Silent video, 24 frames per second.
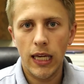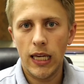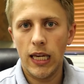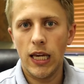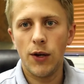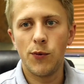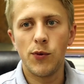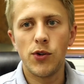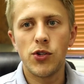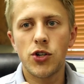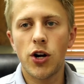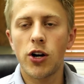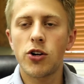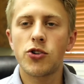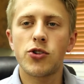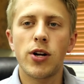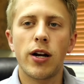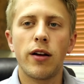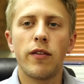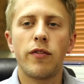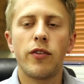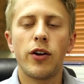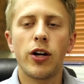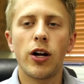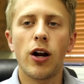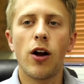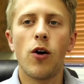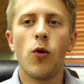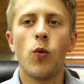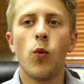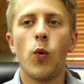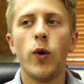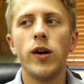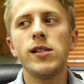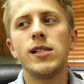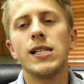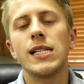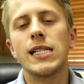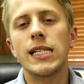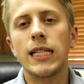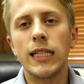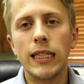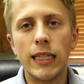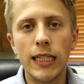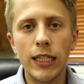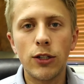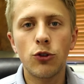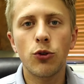and we start trying to figure out what is
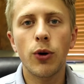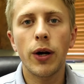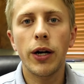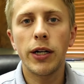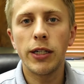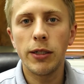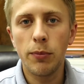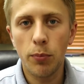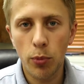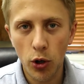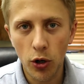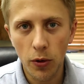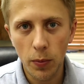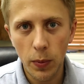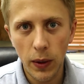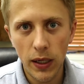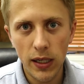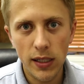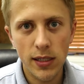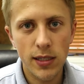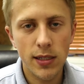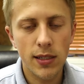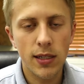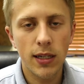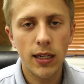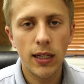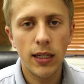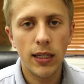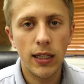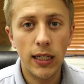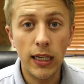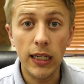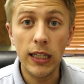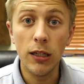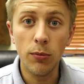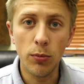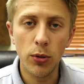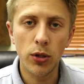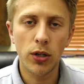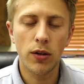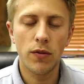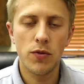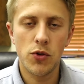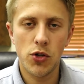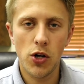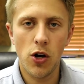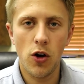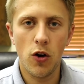its literary purpose in the book
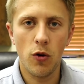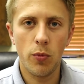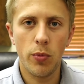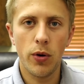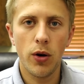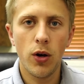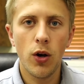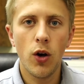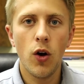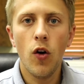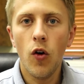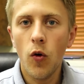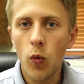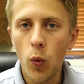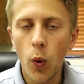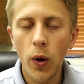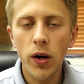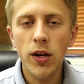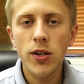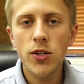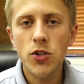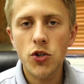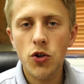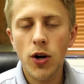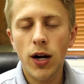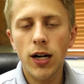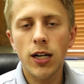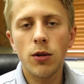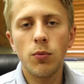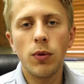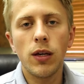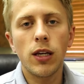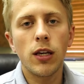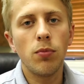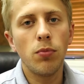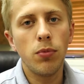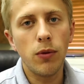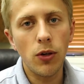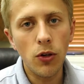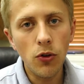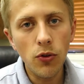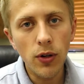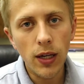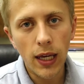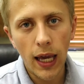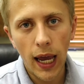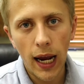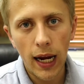of Job. What is trying to be
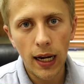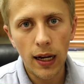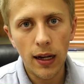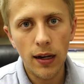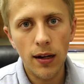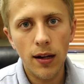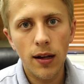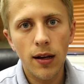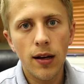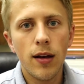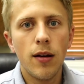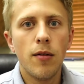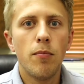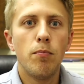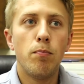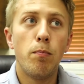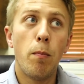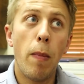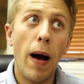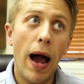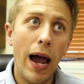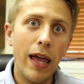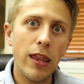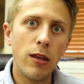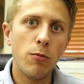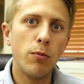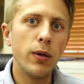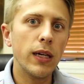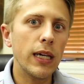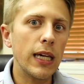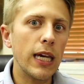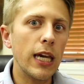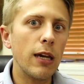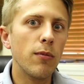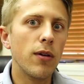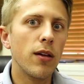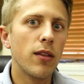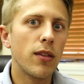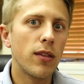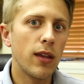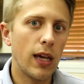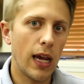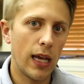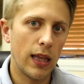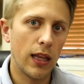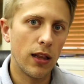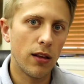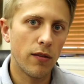communicated by the Behemoth
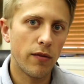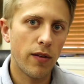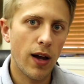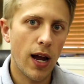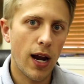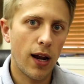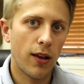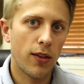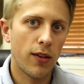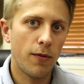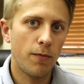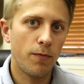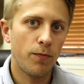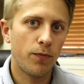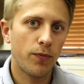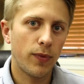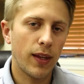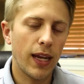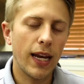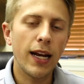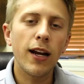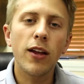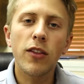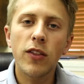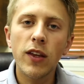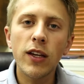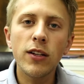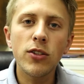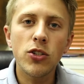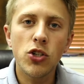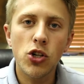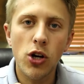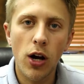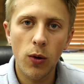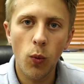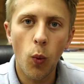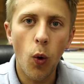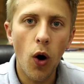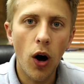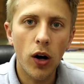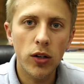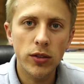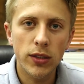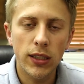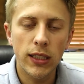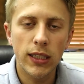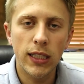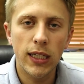and the Leviathan? And I think John
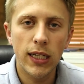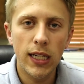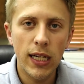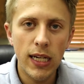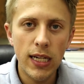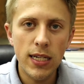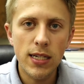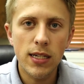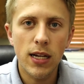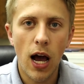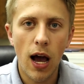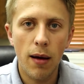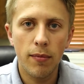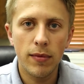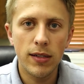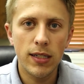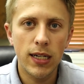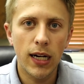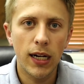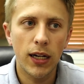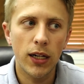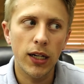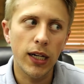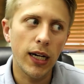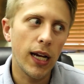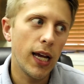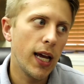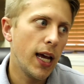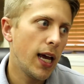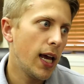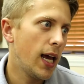Walton in his commentary